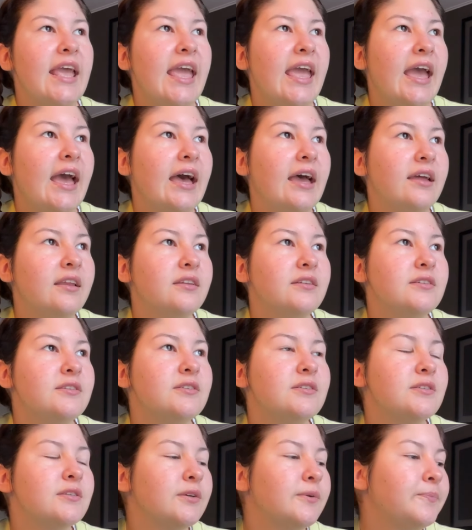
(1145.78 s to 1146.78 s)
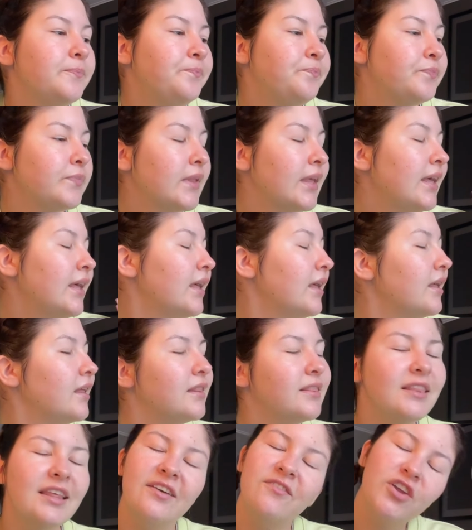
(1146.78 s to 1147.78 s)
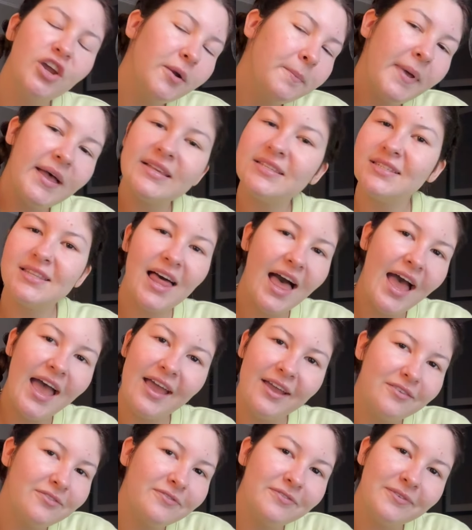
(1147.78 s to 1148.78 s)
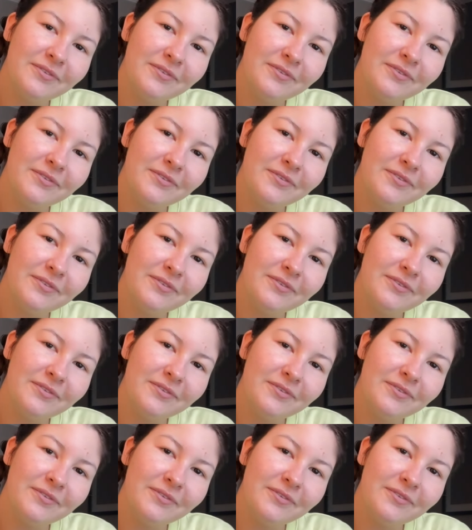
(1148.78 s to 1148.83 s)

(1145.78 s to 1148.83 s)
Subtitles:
and live your best life.